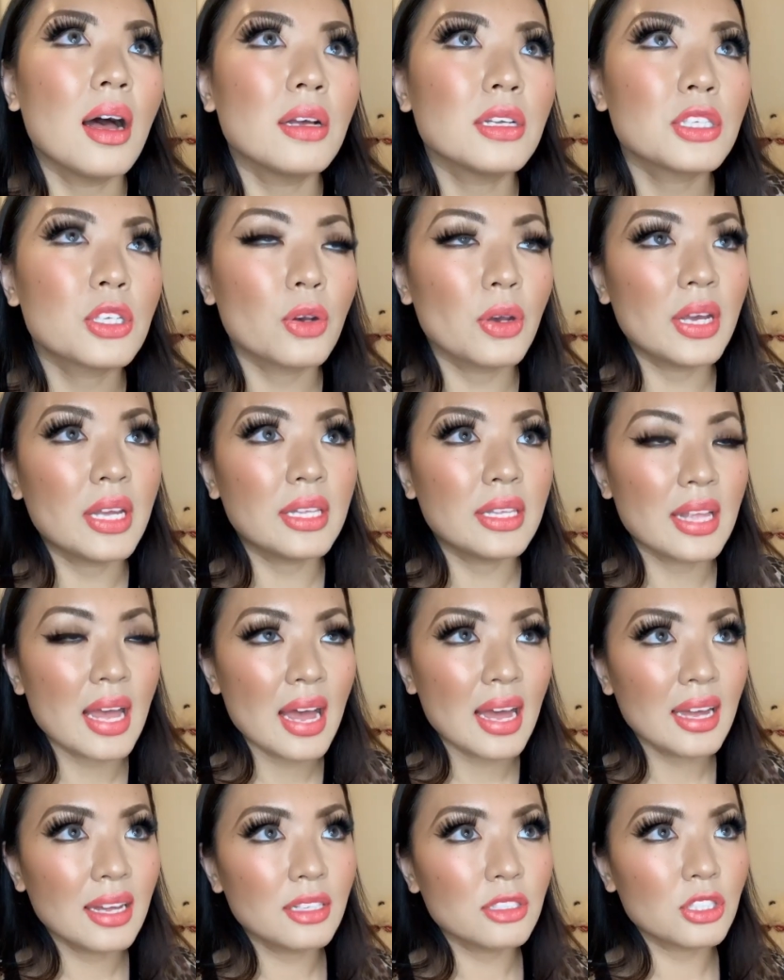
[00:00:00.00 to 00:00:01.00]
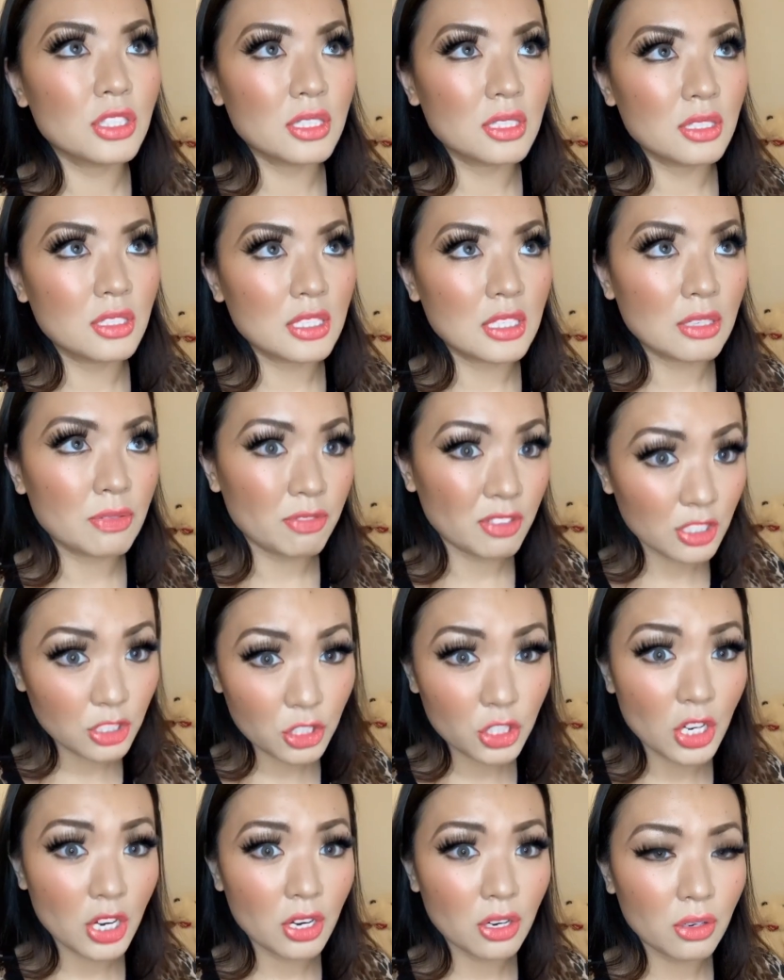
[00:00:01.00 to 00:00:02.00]
So in that TV
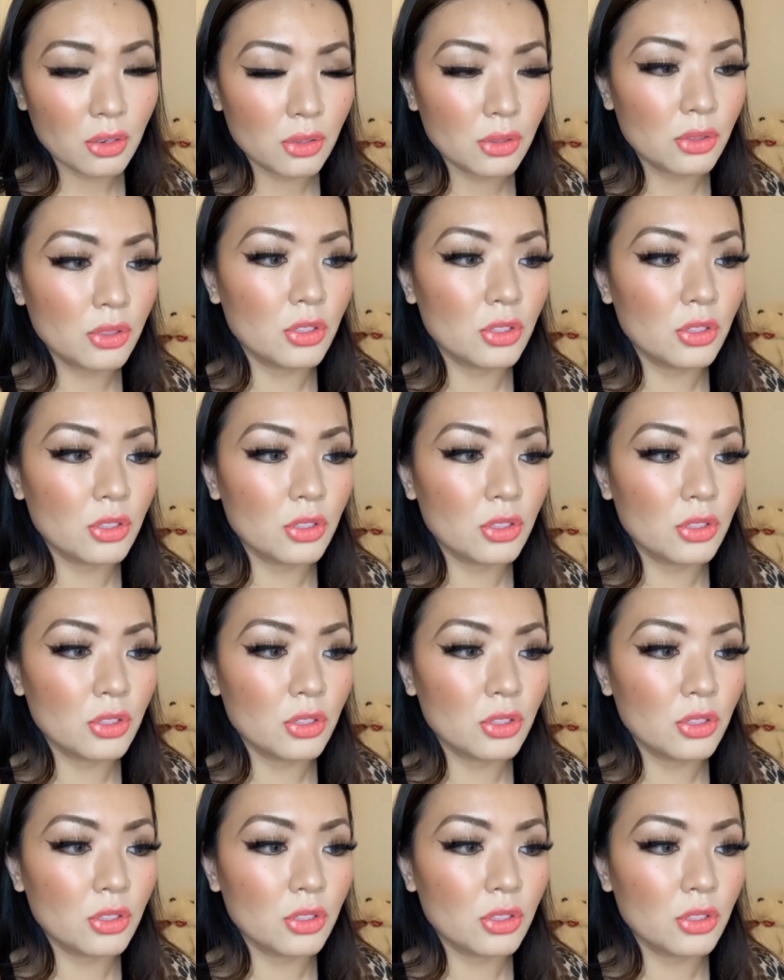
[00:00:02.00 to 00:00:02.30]
show,